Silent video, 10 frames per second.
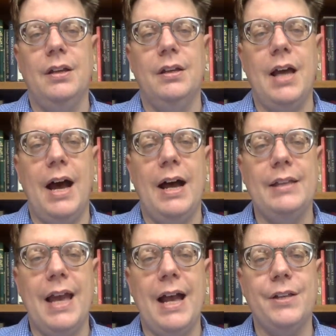God
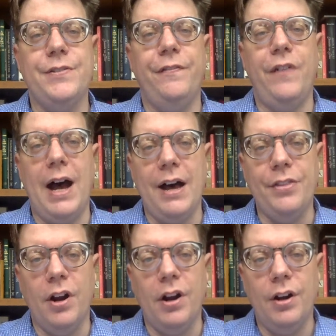as
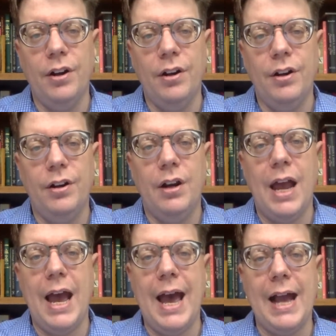Father
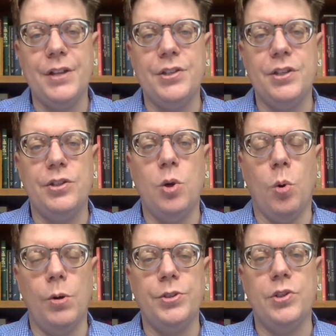acts
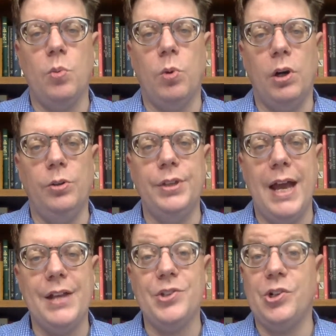towards the world
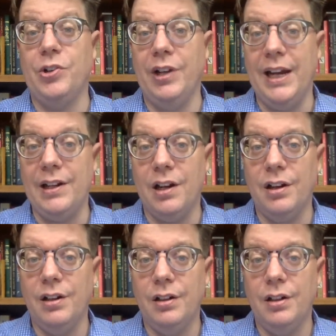as
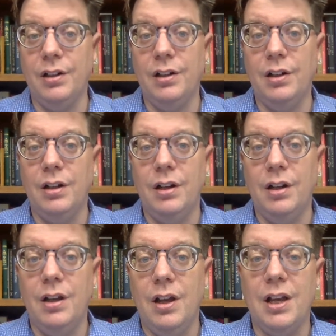Creator.
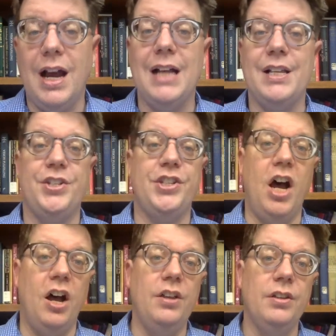God as
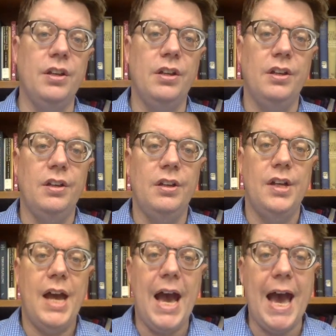Son
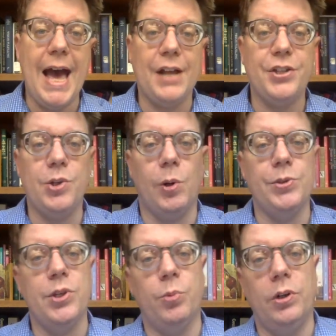acts
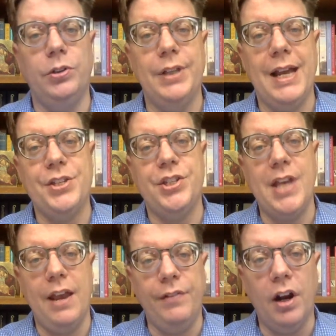towards the world as
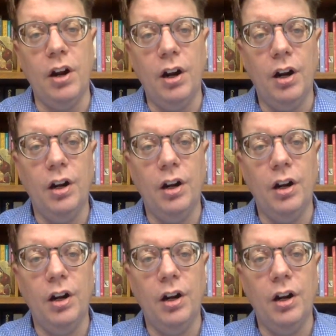Savior.